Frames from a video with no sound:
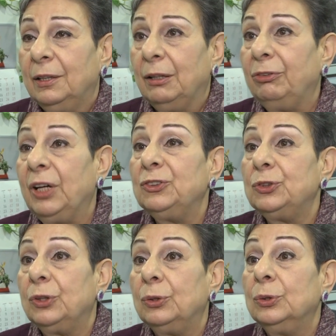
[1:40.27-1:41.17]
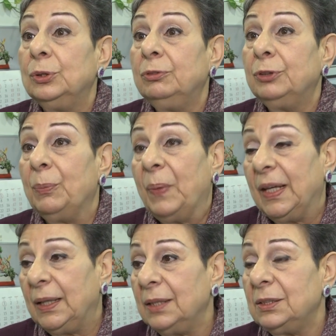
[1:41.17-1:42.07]
the French role from
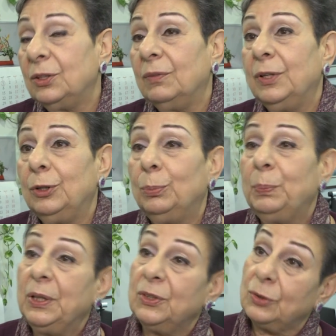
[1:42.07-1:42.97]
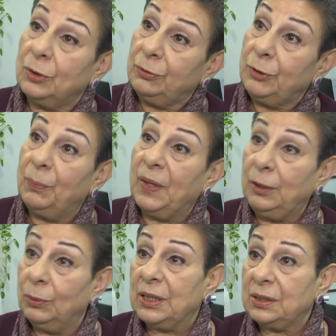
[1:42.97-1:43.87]
the rest of the Europeans or from the
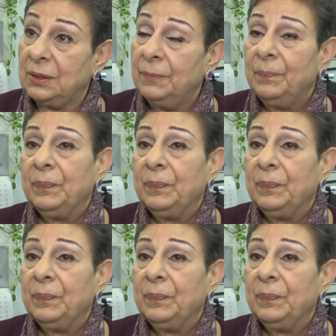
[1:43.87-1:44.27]
US.